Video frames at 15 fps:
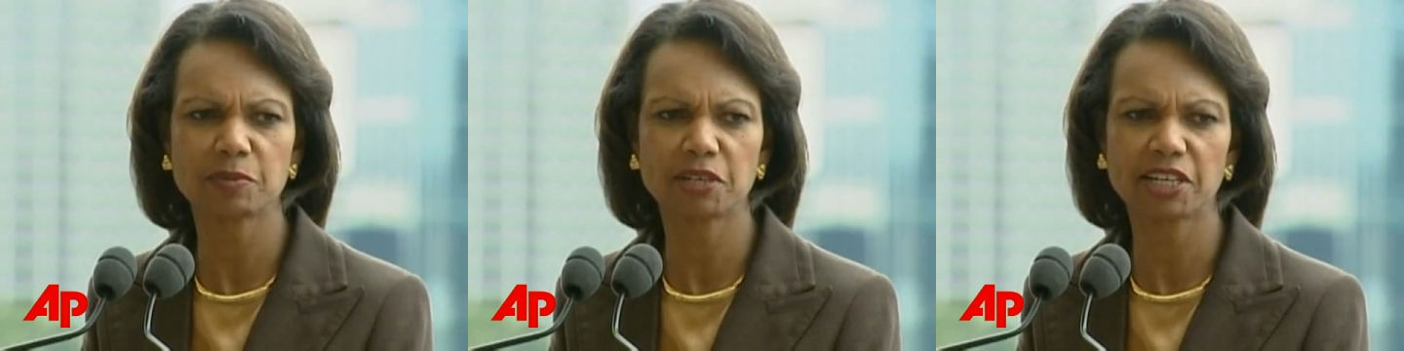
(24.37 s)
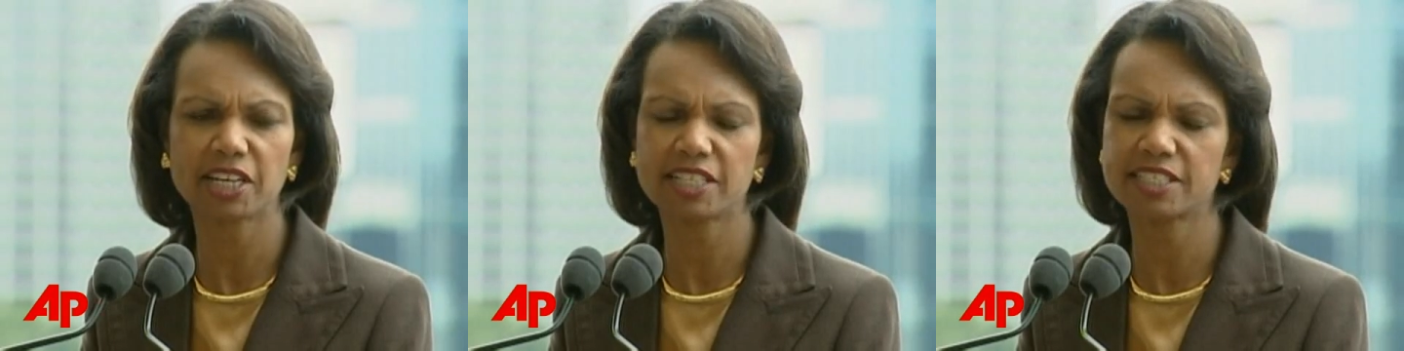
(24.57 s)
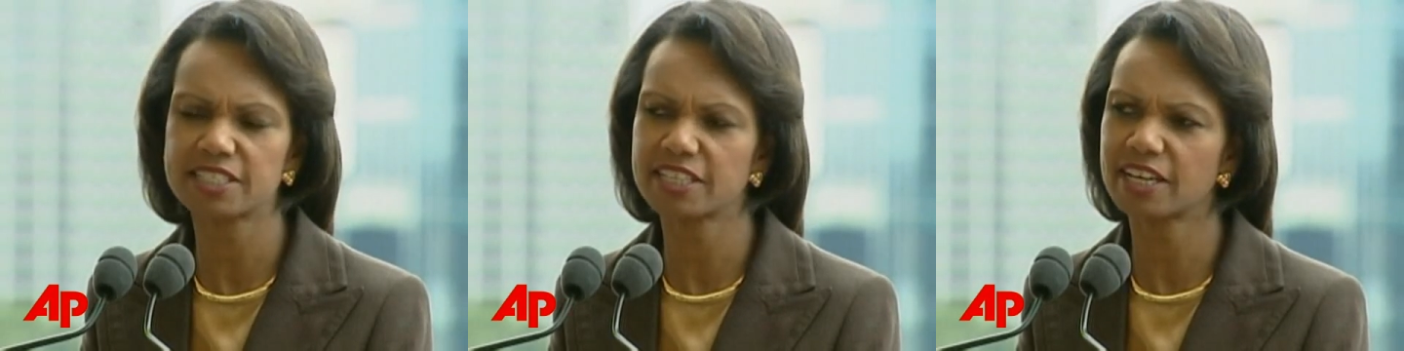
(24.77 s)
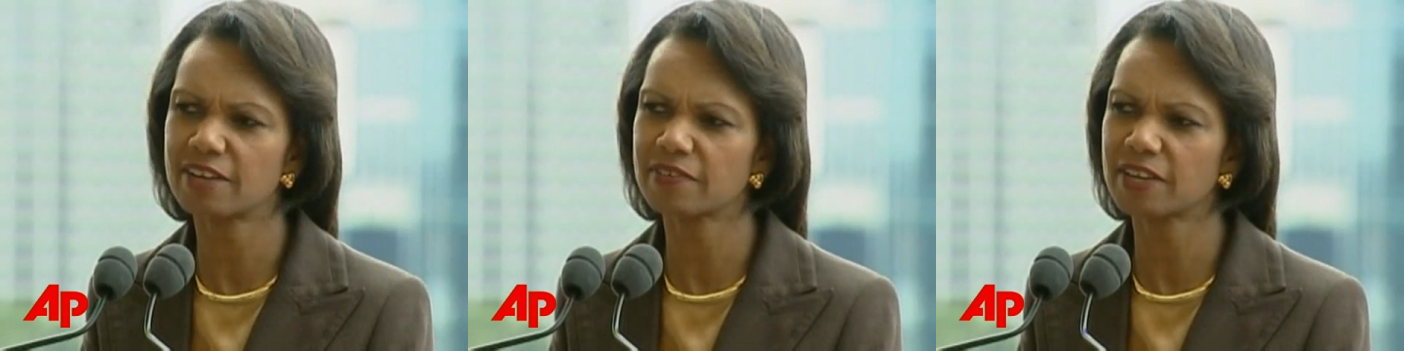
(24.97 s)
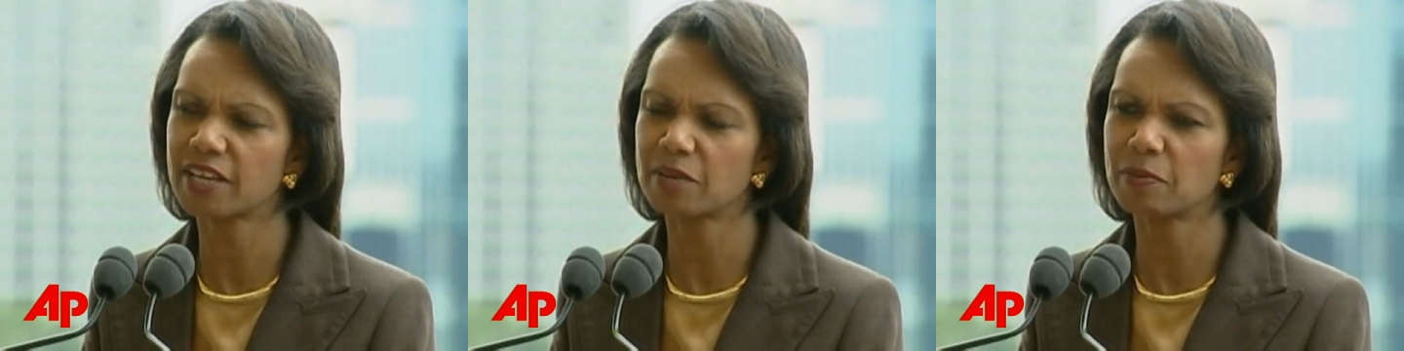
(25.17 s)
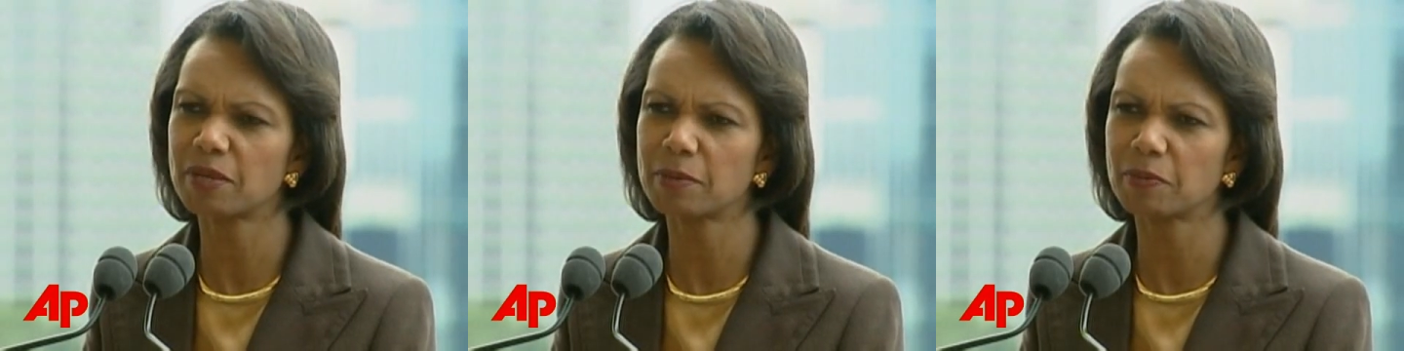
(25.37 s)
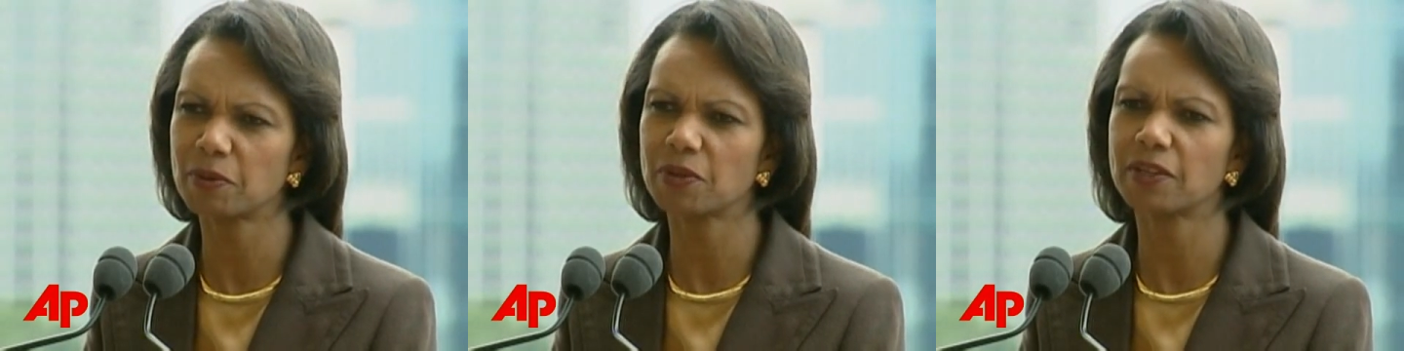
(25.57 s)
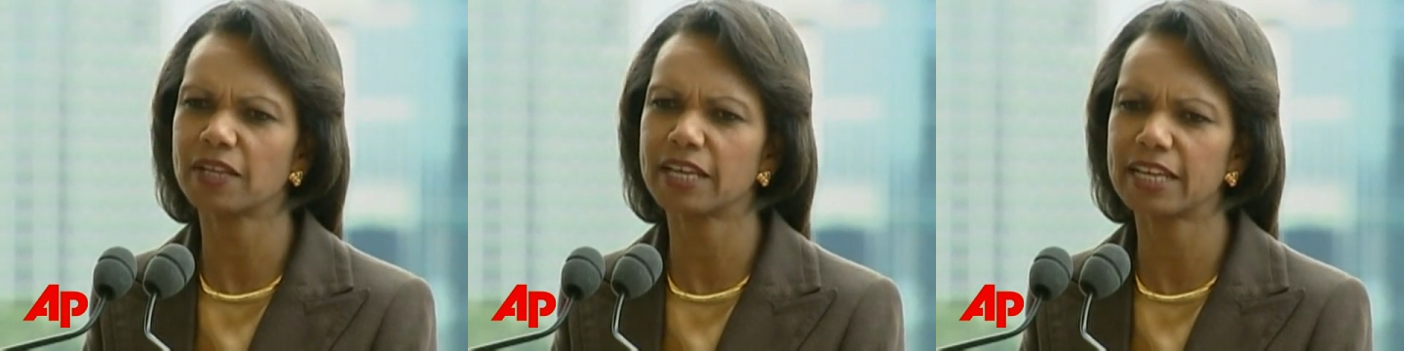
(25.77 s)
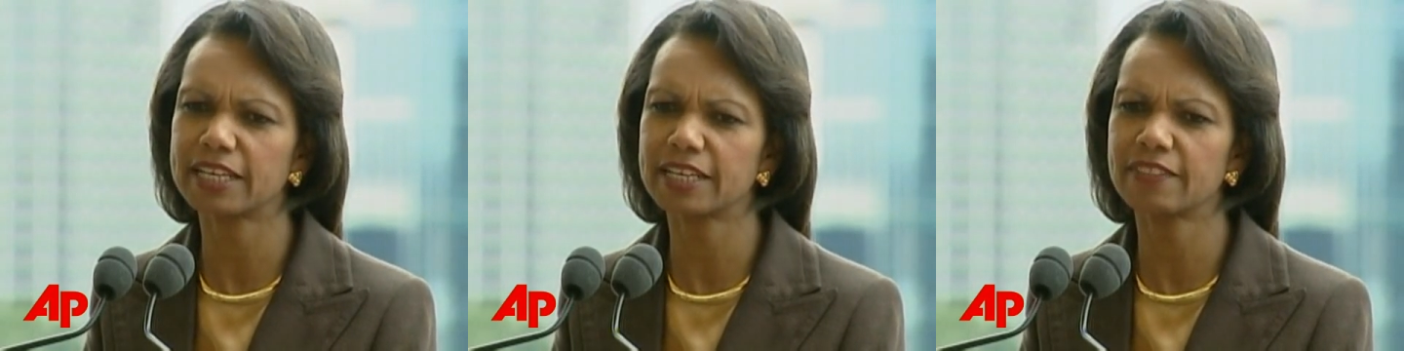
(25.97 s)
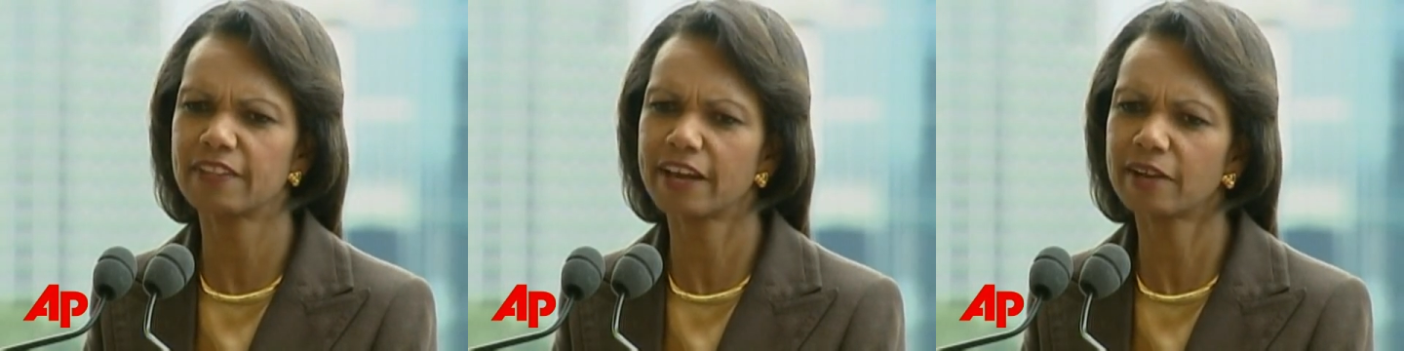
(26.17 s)
but against the Afghan people.
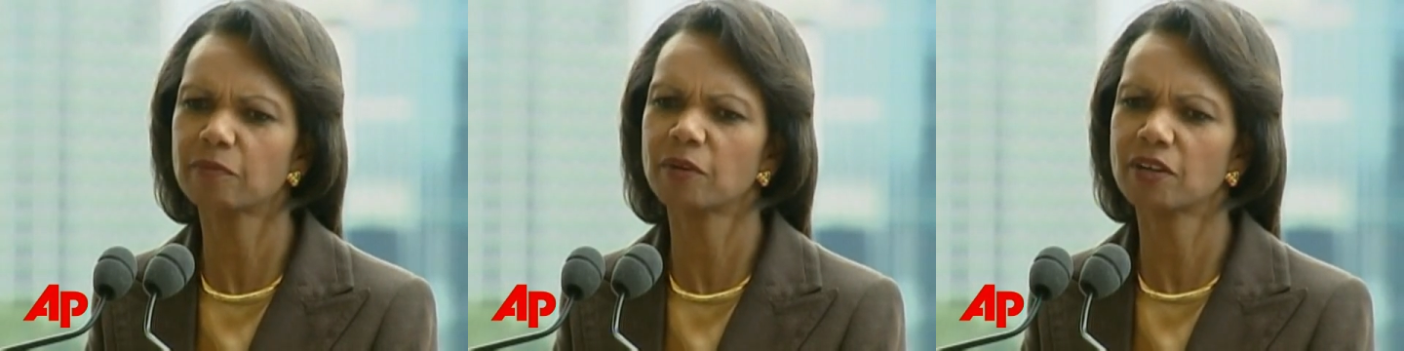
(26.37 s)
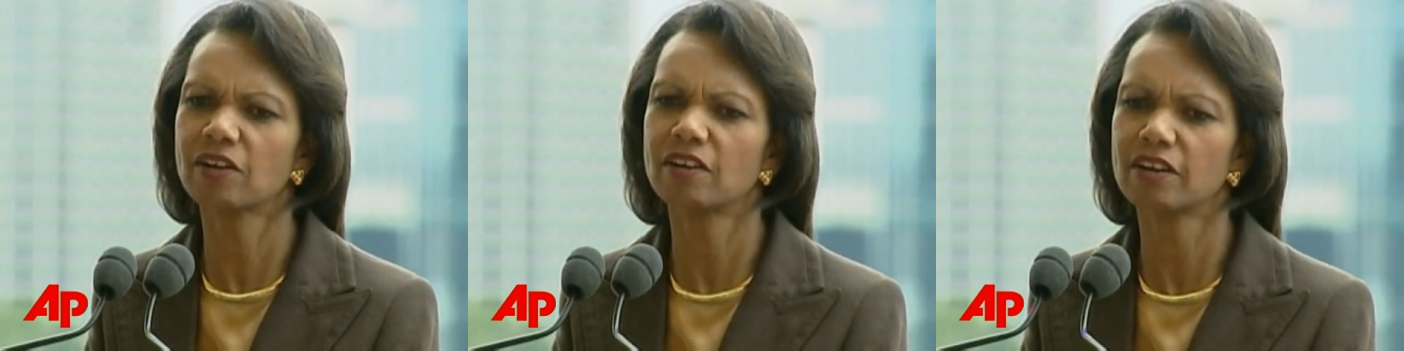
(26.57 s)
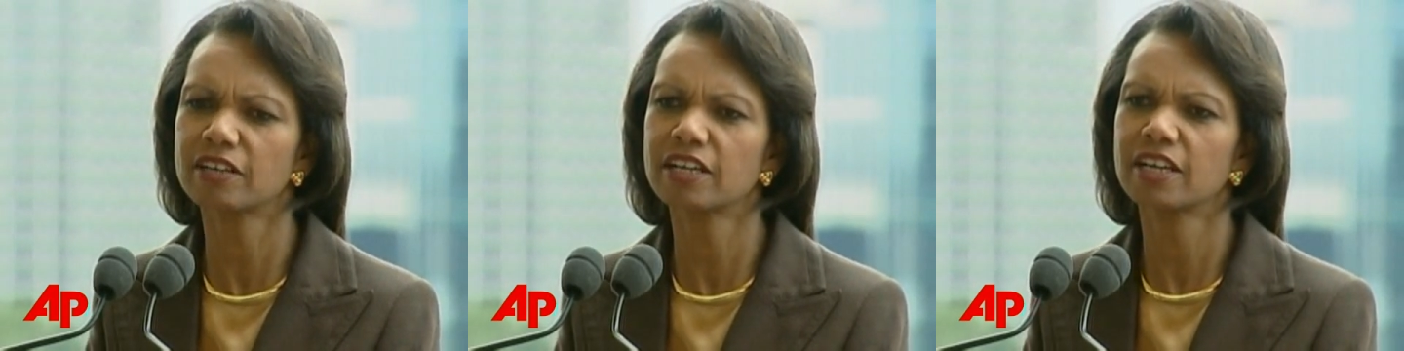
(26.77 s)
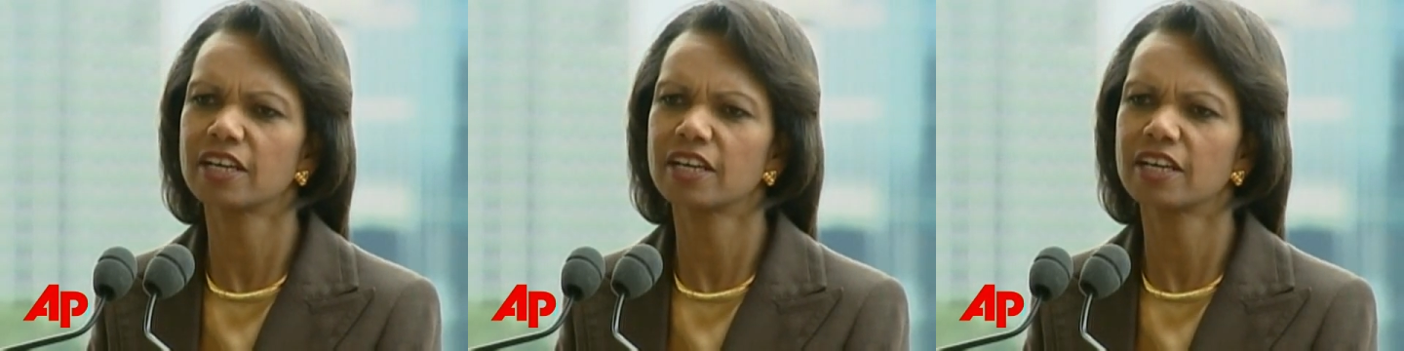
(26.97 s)
And in that regard,